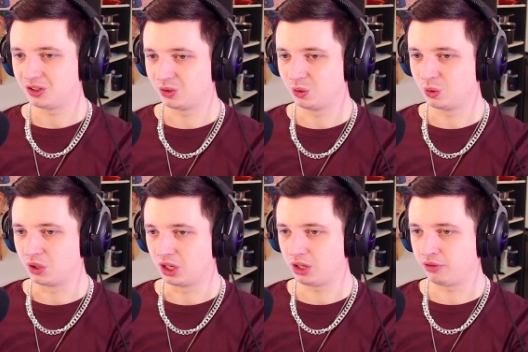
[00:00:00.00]
Oh,
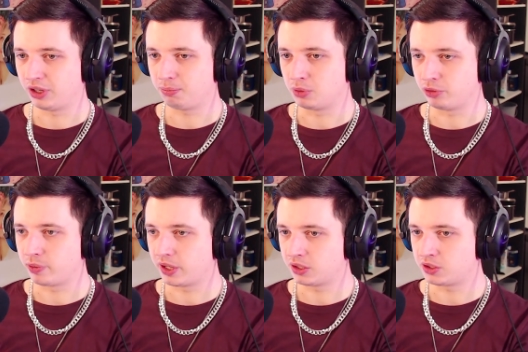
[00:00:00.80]
a lot of hip
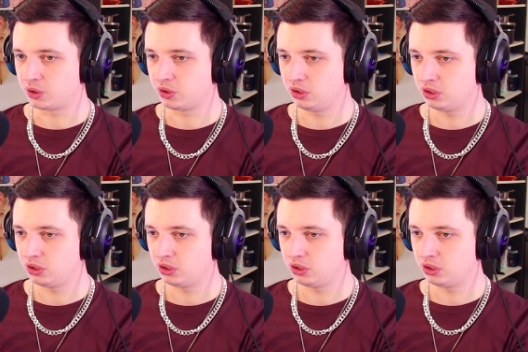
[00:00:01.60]
movement there too.